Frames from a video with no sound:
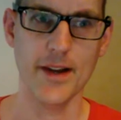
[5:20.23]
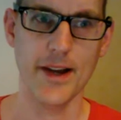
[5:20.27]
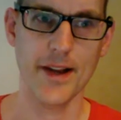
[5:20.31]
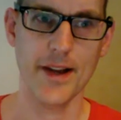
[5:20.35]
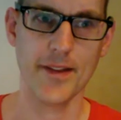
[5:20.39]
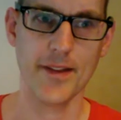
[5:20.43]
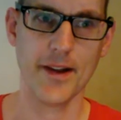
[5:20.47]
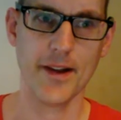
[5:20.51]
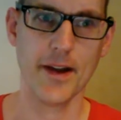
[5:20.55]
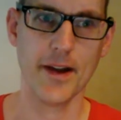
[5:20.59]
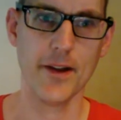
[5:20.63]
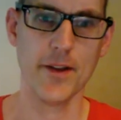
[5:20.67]

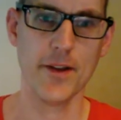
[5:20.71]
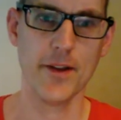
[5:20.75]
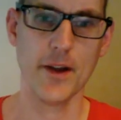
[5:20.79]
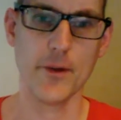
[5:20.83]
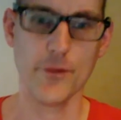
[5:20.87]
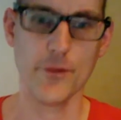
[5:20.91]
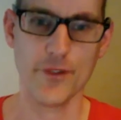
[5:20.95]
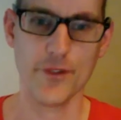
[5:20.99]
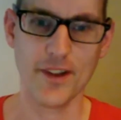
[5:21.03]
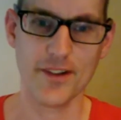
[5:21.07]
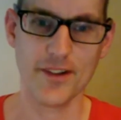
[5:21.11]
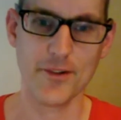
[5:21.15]
and I
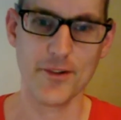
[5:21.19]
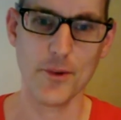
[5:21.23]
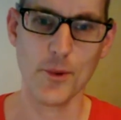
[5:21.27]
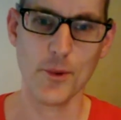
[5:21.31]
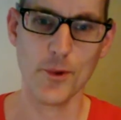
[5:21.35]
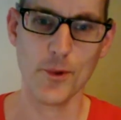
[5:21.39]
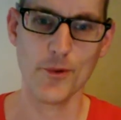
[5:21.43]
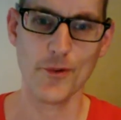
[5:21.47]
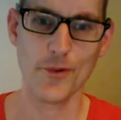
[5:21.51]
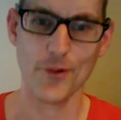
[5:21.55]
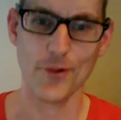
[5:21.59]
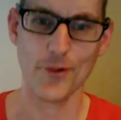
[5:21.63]
announced it
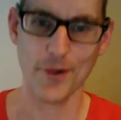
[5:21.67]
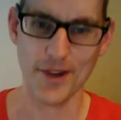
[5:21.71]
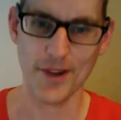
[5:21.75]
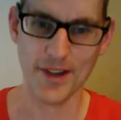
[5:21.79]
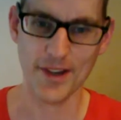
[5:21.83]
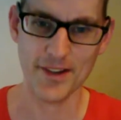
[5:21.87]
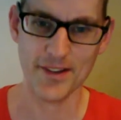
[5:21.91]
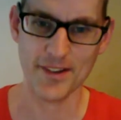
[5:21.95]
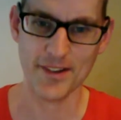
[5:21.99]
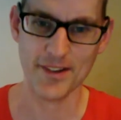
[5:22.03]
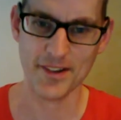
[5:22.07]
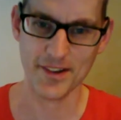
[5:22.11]
also
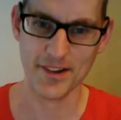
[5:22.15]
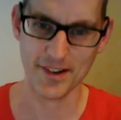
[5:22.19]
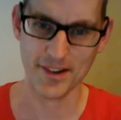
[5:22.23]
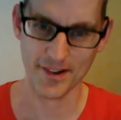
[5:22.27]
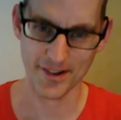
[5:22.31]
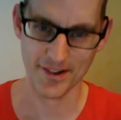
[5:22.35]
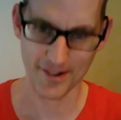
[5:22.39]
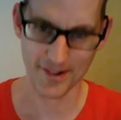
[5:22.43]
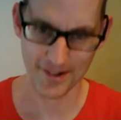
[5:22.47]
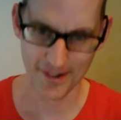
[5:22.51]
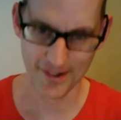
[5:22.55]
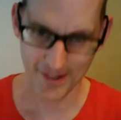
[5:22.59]
in
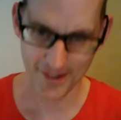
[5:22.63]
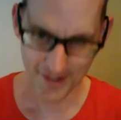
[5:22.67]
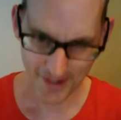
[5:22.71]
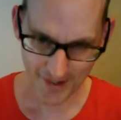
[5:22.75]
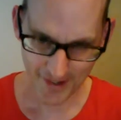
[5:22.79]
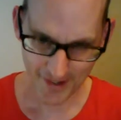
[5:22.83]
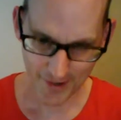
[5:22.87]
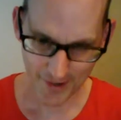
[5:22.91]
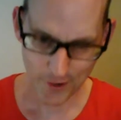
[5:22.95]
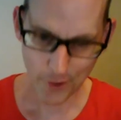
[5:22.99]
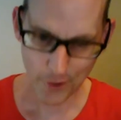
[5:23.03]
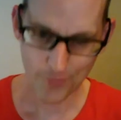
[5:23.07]
the
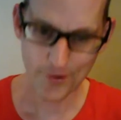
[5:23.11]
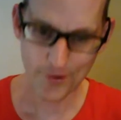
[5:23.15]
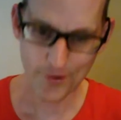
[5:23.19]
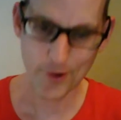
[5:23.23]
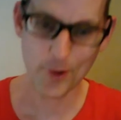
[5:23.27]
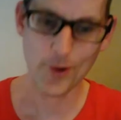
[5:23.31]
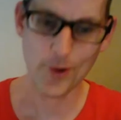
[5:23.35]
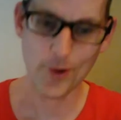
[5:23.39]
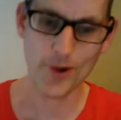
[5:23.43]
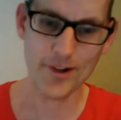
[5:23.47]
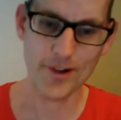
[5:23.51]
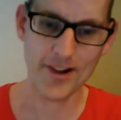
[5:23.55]
coffee
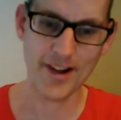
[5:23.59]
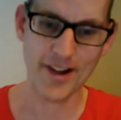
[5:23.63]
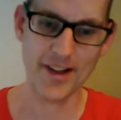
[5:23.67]
call.